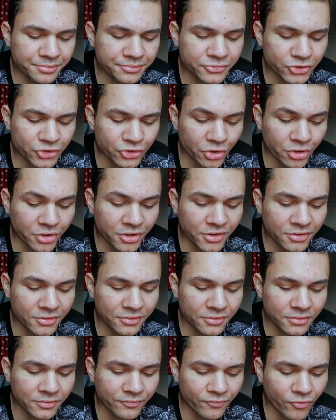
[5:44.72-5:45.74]
duck,
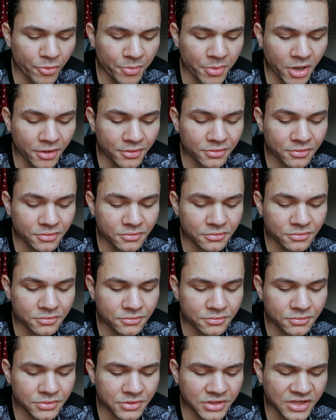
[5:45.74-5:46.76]
robot,
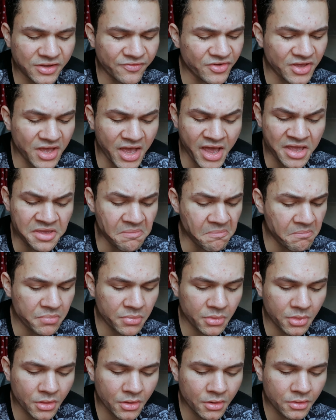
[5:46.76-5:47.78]
EVA,
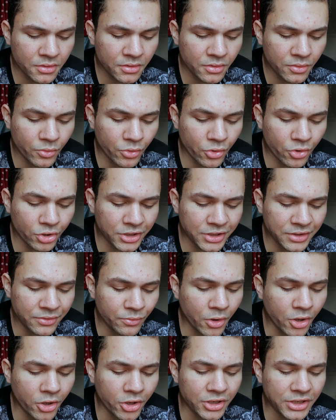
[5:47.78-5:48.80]

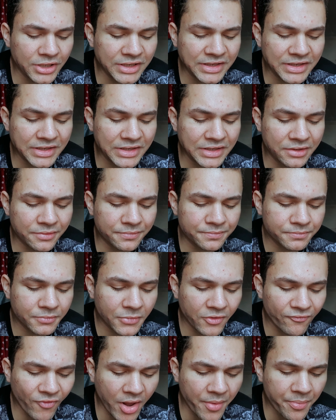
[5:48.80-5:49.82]
Wally,
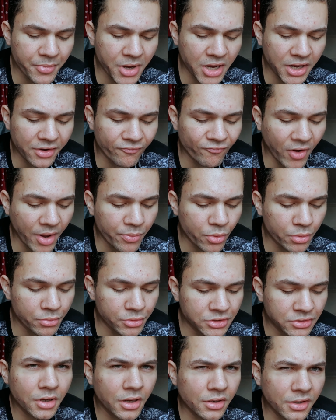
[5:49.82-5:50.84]
rap man and rap
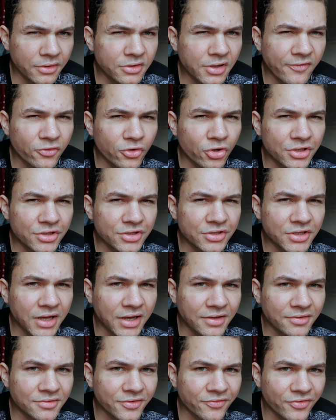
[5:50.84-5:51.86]
woman. I'm gonna have to have a look into
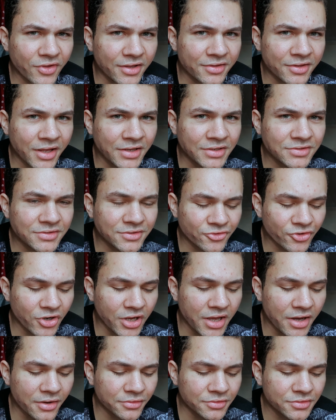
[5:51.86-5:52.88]
that, give that a test and try it
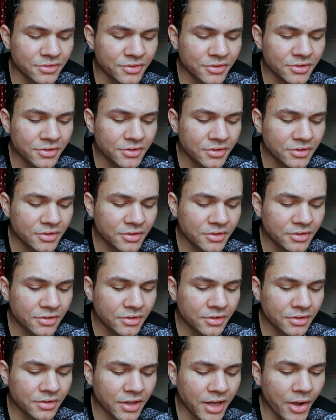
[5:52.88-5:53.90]
out.
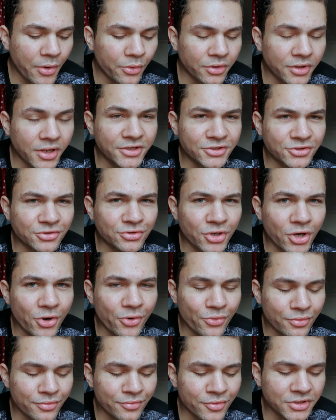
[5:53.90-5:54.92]
I will let you
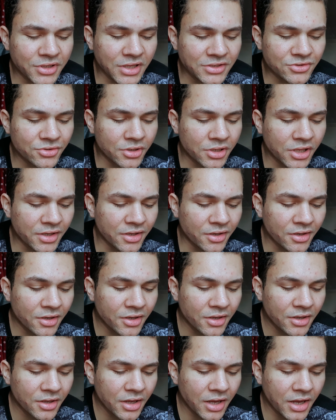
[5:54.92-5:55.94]
know what that's all like.
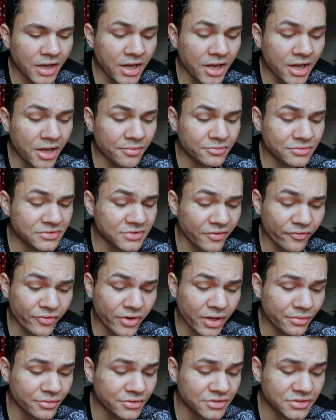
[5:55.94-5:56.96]
Different
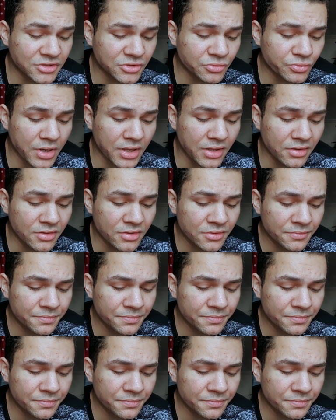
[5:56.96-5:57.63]
languages as well,